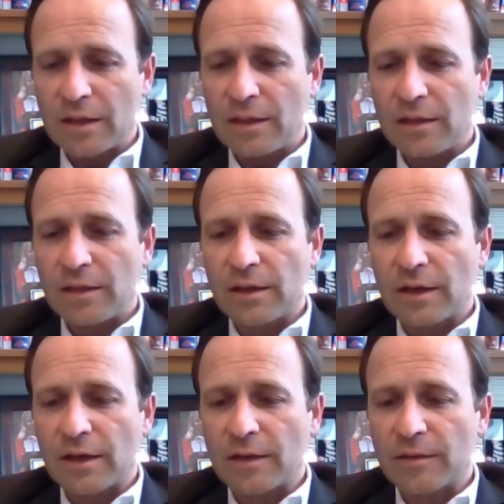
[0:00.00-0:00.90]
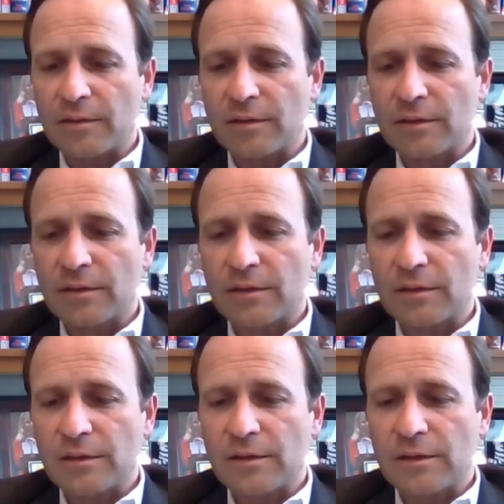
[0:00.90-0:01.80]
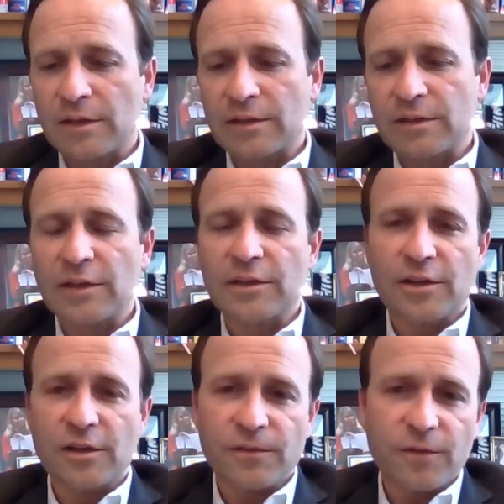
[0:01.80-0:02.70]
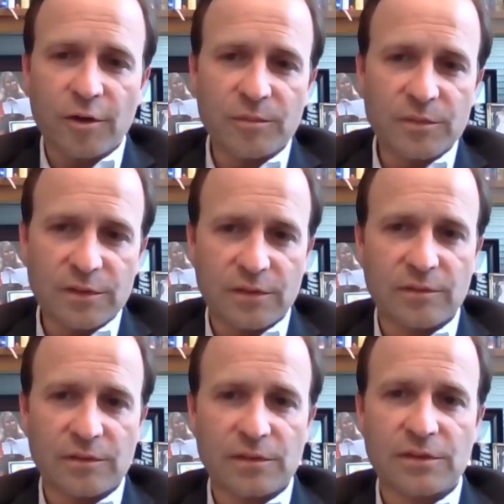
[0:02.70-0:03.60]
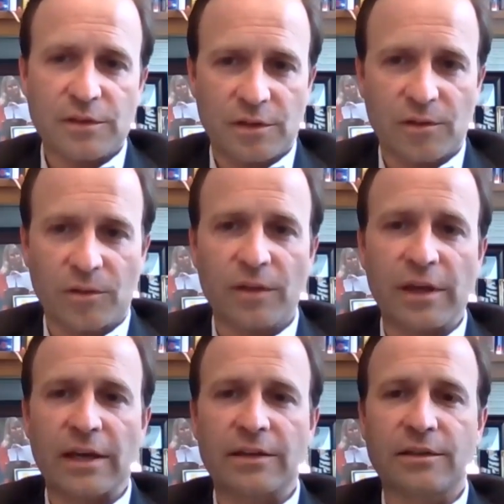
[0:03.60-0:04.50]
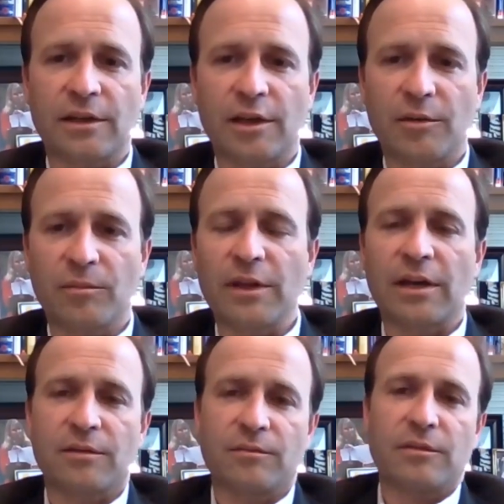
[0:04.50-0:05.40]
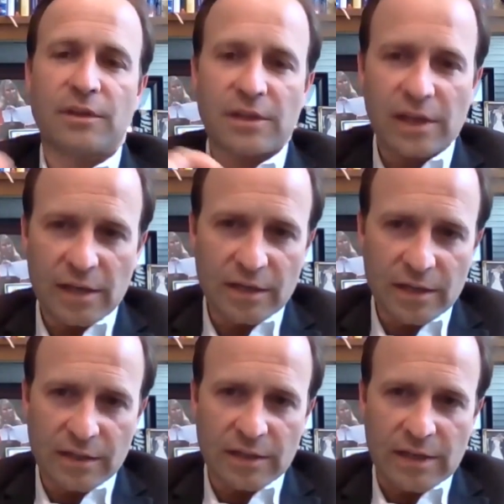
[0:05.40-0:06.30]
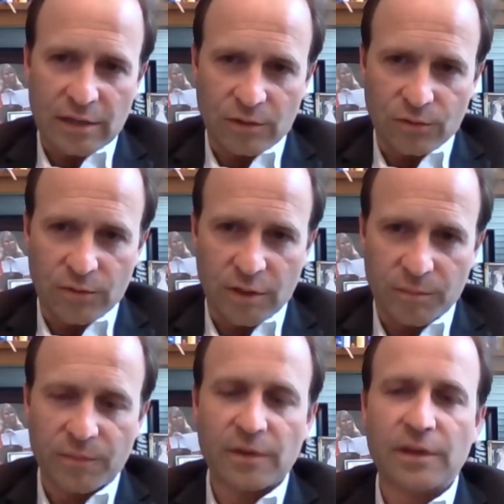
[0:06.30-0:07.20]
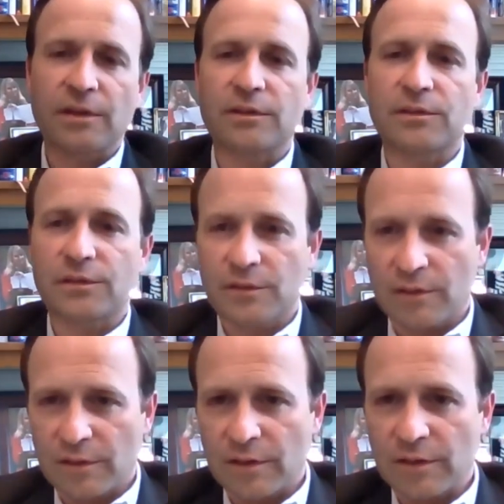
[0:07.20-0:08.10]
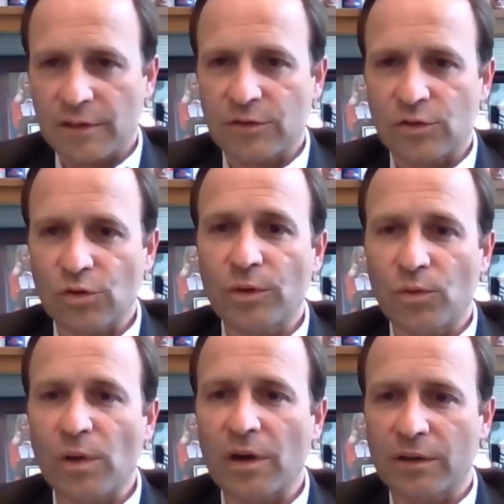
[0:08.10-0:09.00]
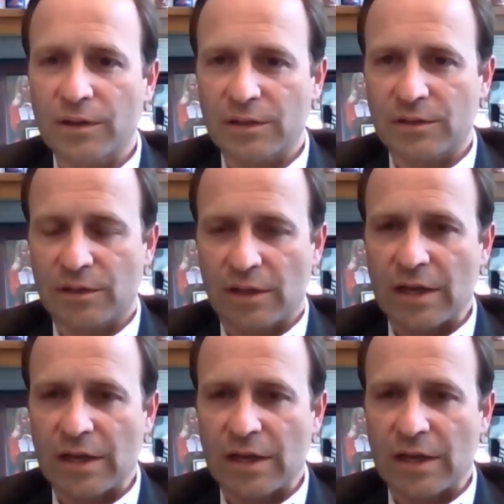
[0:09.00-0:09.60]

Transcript: it confirms still that that candidate Donald Trump is doing well in these